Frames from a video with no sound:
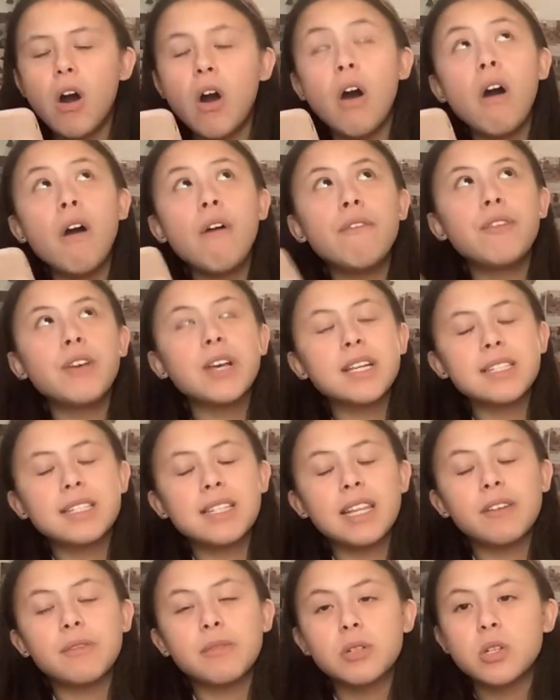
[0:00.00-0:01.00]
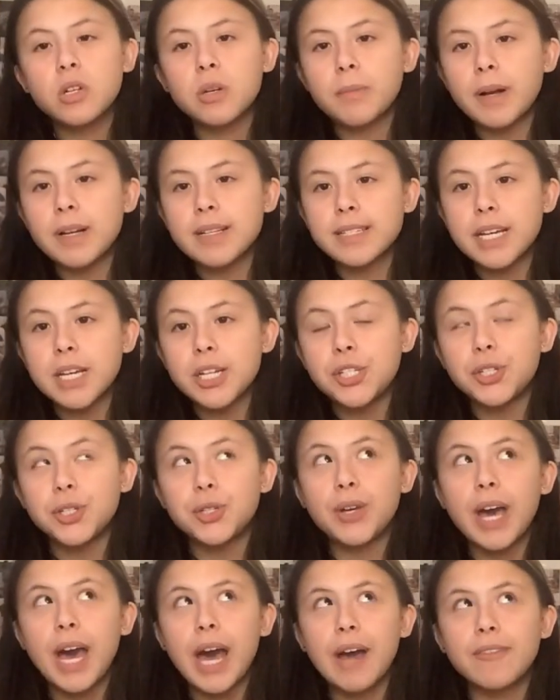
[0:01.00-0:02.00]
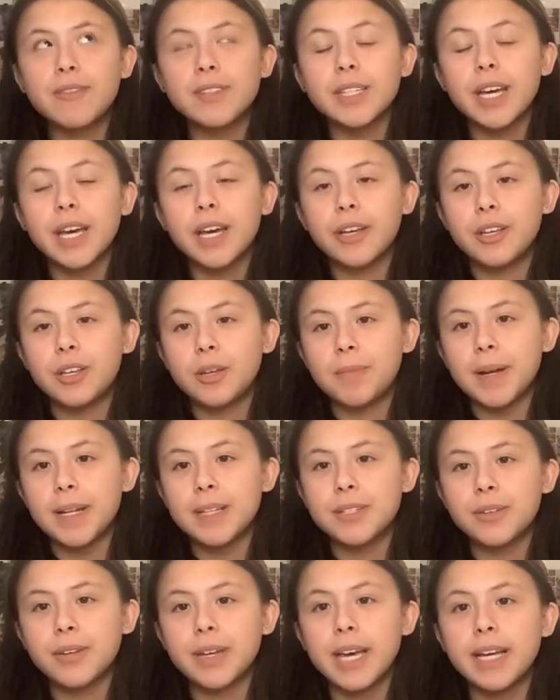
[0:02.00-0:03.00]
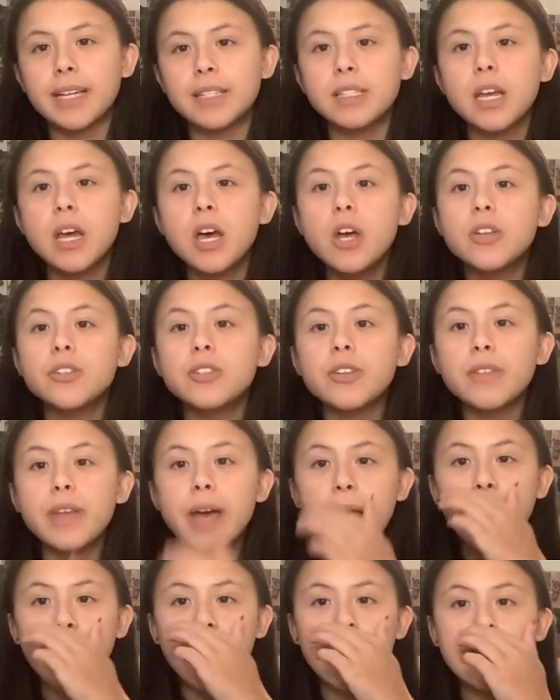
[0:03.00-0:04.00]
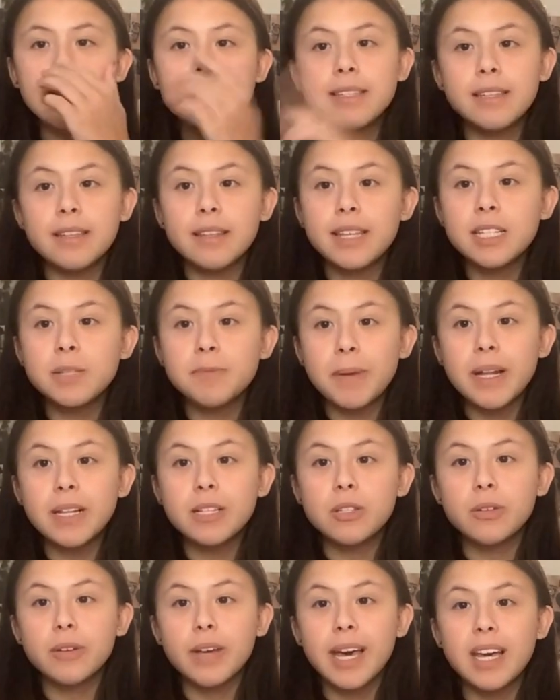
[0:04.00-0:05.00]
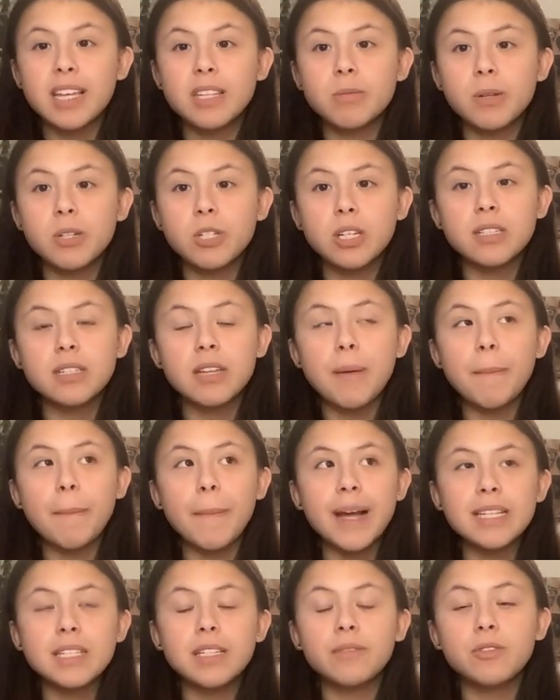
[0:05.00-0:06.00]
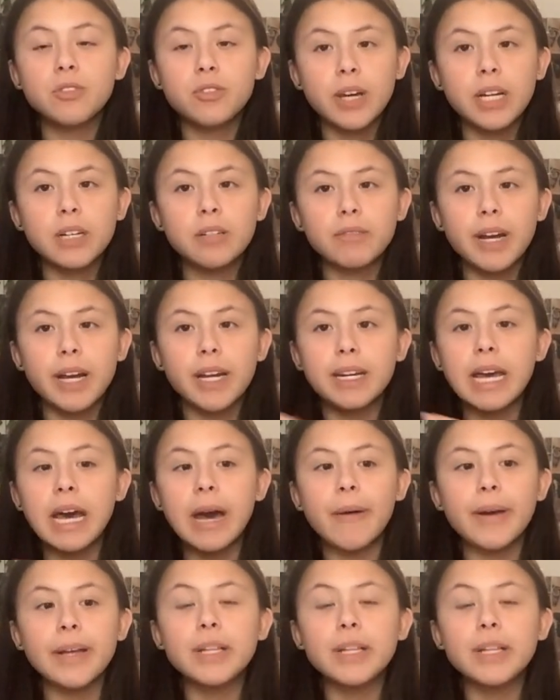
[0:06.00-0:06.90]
Obviously, if we're talking about station, you have to get a cute pencil case. So there is this pencil case, which is a massive trend right now.